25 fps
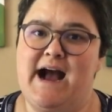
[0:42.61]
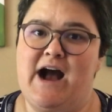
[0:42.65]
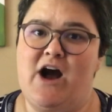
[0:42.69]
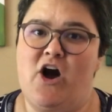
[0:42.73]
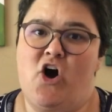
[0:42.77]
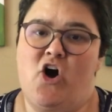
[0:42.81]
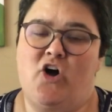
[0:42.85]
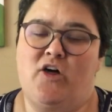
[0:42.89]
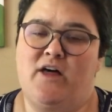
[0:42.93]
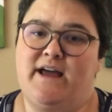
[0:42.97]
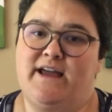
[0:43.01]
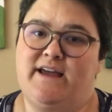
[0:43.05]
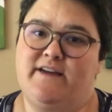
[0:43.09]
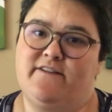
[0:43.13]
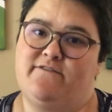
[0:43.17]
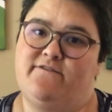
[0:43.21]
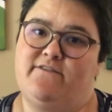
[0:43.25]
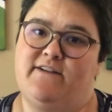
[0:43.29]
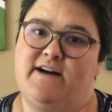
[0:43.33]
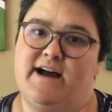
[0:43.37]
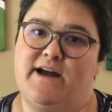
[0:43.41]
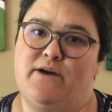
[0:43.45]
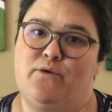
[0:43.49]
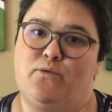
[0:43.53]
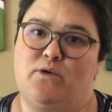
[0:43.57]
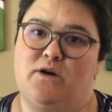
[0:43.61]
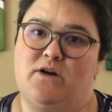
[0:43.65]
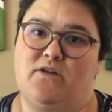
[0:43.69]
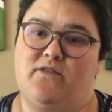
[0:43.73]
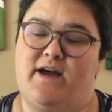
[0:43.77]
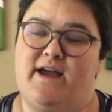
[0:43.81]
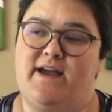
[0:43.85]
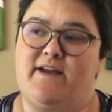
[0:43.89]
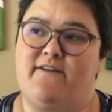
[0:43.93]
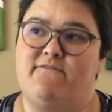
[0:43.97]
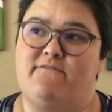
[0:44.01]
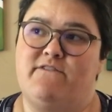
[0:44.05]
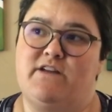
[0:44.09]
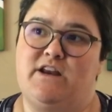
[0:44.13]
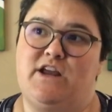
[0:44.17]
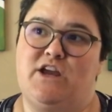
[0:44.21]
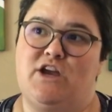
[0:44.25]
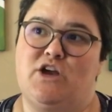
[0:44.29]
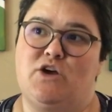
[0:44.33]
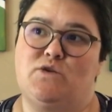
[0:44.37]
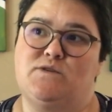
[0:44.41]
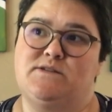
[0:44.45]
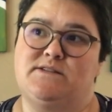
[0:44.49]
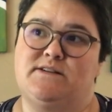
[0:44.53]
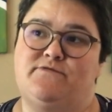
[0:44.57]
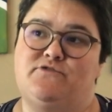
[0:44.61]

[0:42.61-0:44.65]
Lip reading: all I could find were videos